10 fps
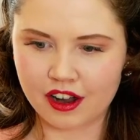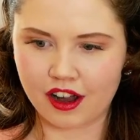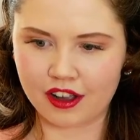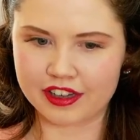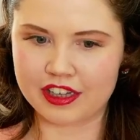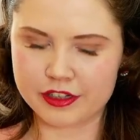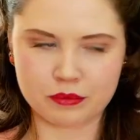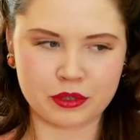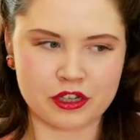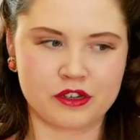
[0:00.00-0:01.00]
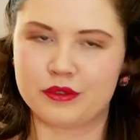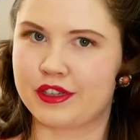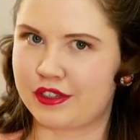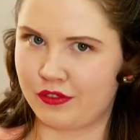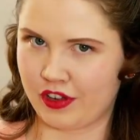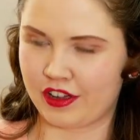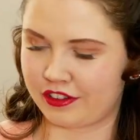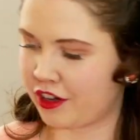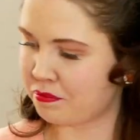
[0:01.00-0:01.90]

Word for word: I need to pursue this further.